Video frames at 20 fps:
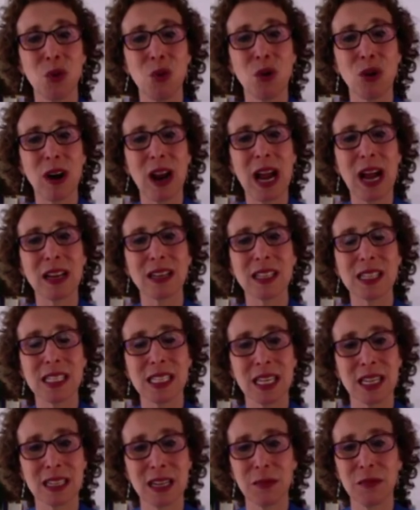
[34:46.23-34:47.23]
or how to
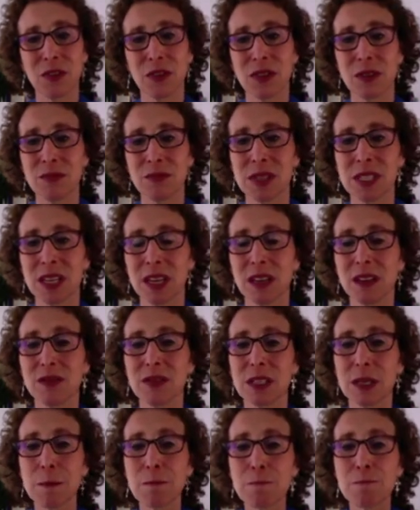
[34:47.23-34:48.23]
stand up for
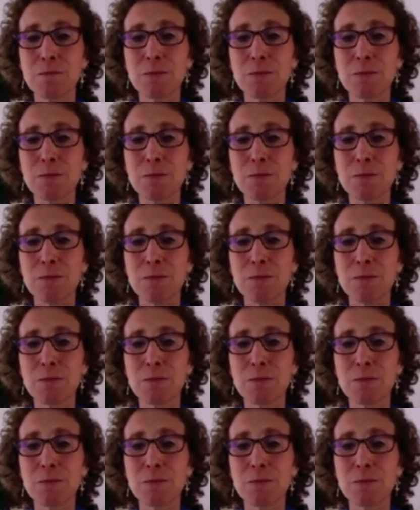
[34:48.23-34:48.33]
themselves.